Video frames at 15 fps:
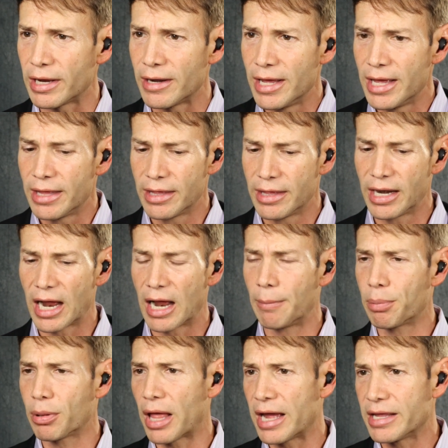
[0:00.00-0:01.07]
it. And then I
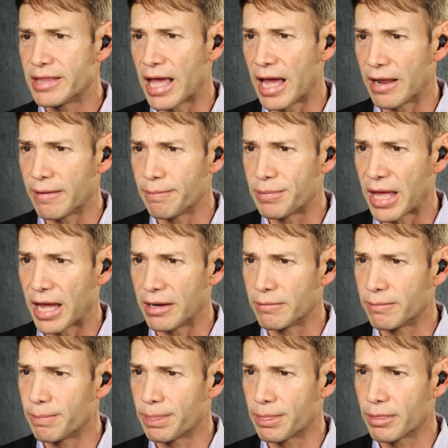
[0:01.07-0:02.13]
applied that
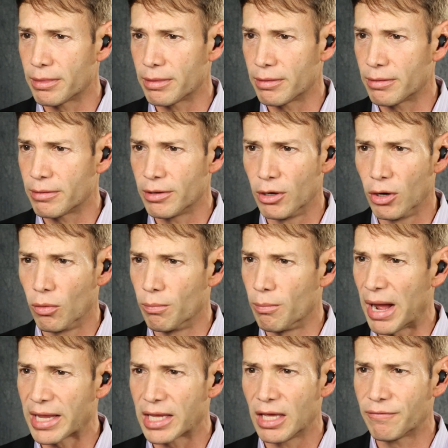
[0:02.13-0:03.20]

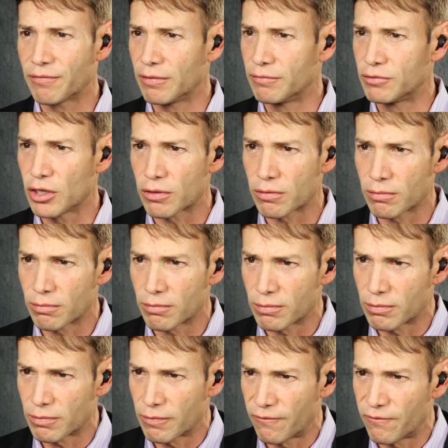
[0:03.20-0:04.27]
my gift of just
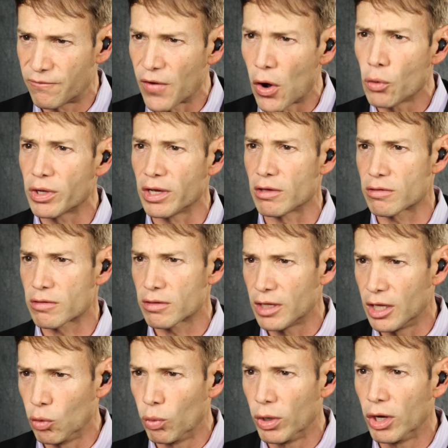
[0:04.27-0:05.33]
focus
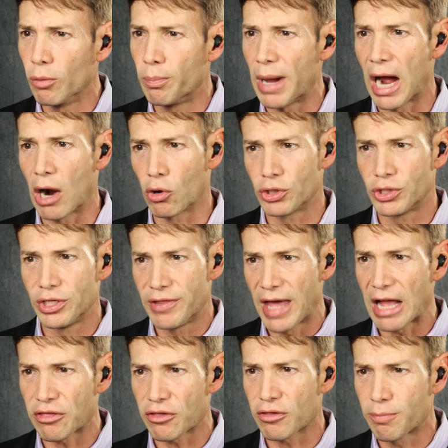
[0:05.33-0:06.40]
and willpower to
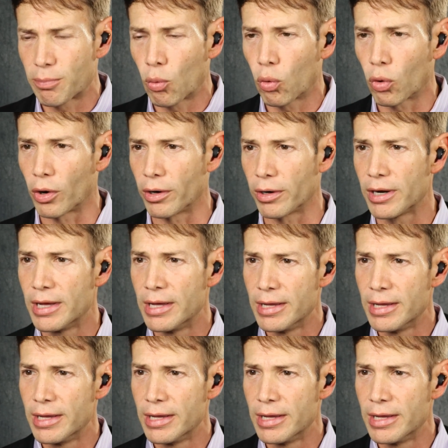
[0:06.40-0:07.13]
that sport.